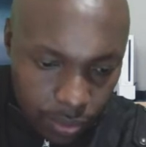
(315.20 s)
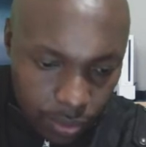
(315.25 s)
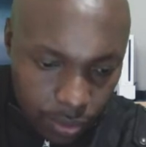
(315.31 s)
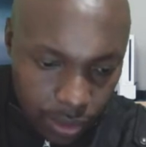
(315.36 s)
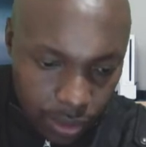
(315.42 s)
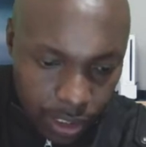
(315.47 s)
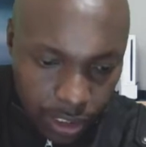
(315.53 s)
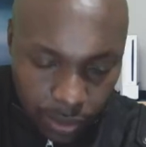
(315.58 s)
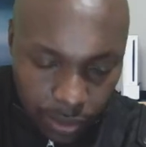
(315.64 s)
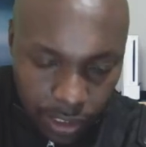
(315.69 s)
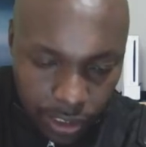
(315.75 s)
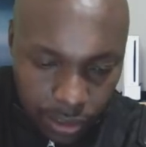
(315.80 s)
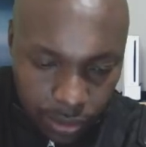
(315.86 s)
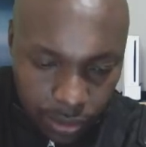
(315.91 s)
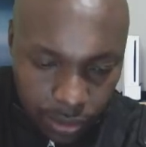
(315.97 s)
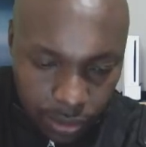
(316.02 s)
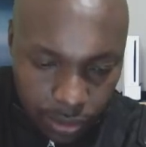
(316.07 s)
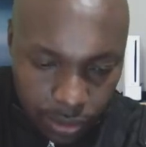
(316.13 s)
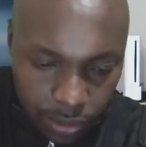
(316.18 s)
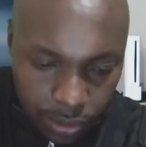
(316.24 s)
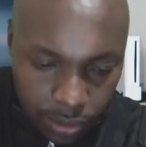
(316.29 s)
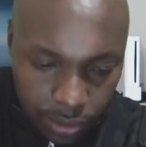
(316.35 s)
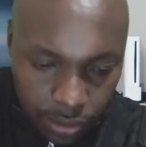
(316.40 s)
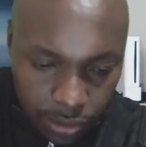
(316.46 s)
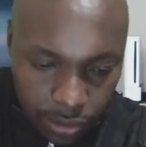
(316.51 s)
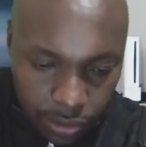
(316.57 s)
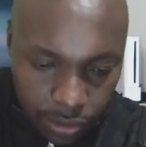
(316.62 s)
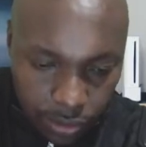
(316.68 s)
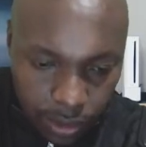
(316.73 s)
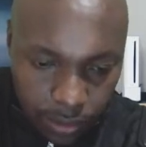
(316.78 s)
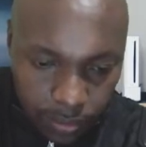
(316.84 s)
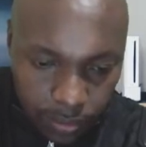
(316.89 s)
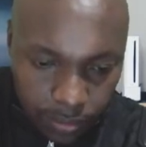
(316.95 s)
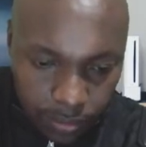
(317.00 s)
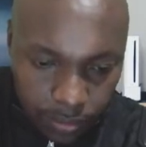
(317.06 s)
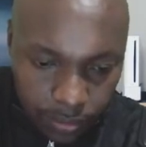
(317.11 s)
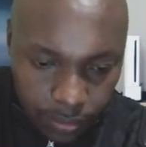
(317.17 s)
that is y is equals to 1,
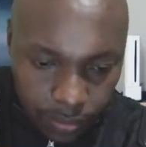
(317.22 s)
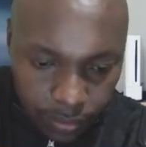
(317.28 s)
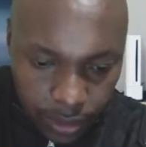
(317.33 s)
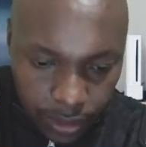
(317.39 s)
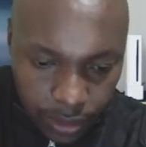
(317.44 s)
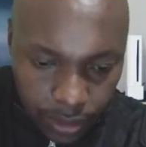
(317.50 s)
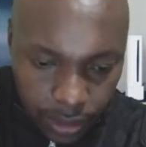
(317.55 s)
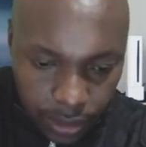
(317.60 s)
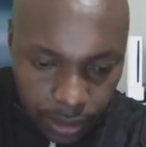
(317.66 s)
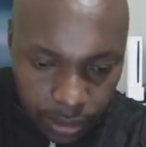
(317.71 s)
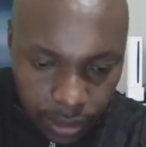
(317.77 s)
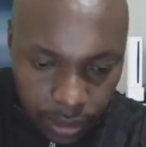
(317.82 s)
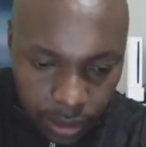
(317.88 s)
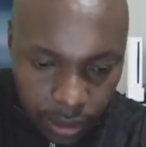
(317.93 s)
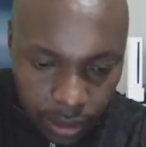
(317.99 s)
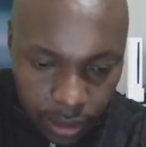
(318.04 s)
then a,